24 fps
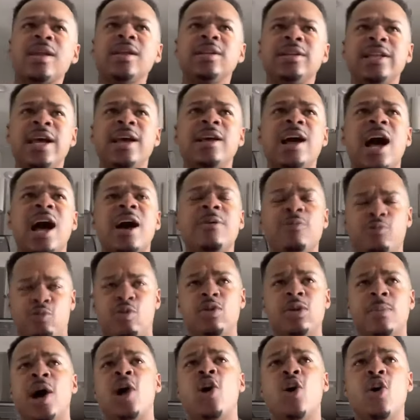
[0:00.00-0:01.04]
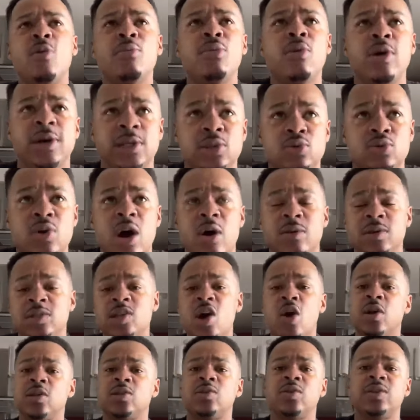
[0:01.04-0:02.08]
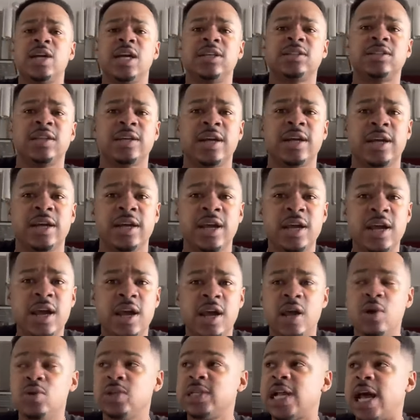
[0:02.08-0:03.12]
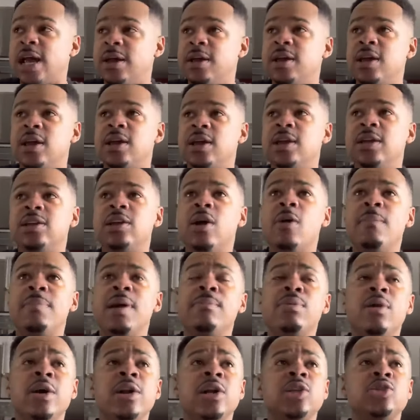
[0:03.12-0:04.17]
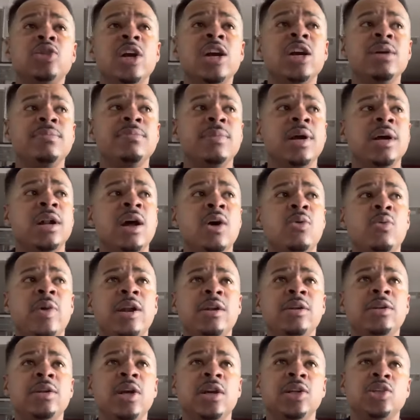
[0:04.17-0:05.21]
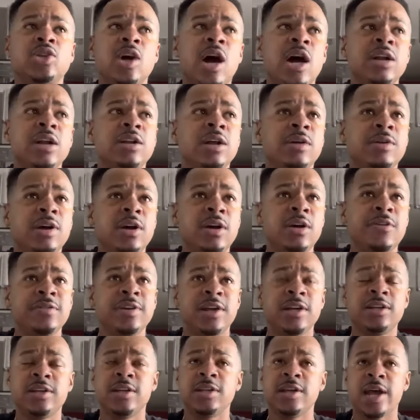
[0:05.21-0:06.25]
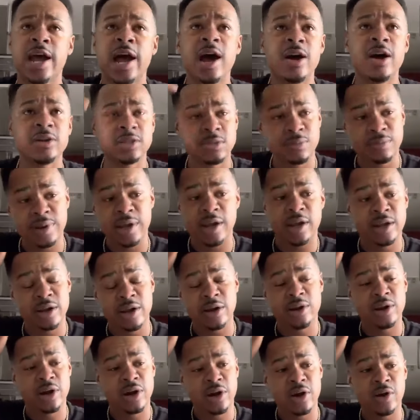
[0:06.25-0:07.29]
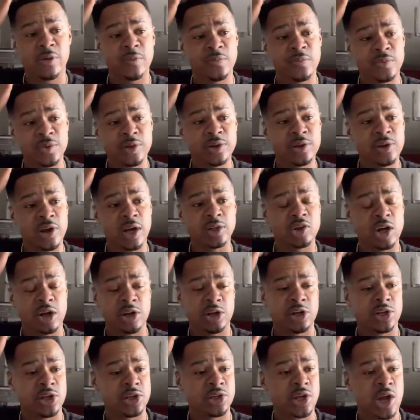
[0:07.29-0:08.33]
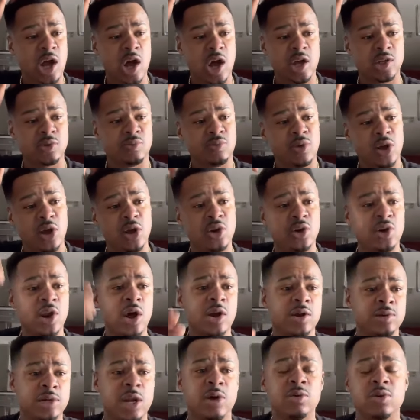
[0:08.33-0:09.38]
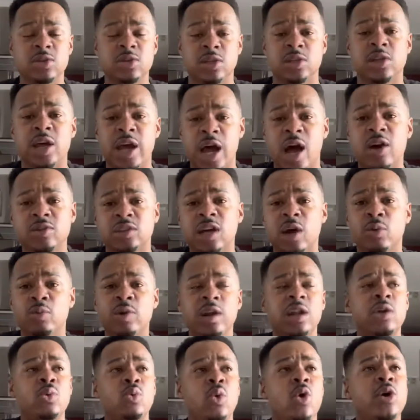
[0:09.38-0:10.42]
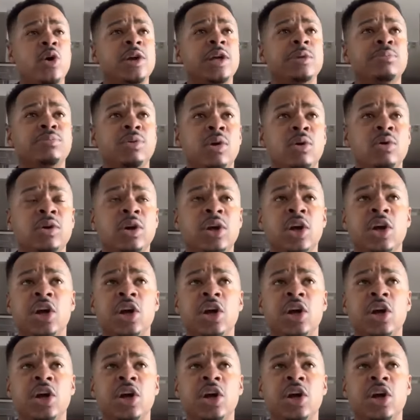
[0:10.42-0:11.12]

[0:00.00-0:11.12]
that I, one of my homeboys who I was talking to yesterday, he was like, yo, big brother Trent, man, I went and tried to uh, get this house, man. And, uh, you know, I tried to get this house, man. And uh, that was the house I really wanted, bro.